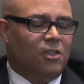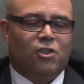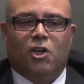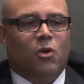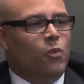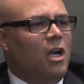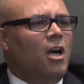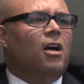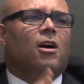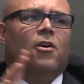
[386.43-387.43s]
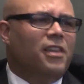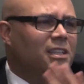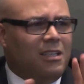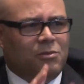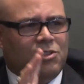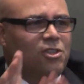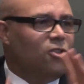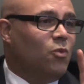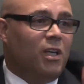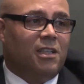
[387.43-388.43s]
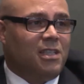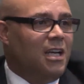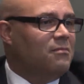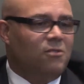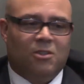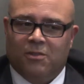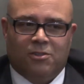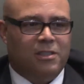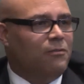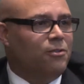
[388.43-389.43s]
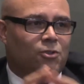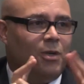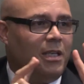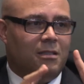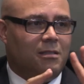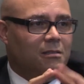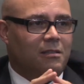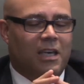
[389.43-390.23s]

There's no, it was just this once out. Nope, there's never a twice.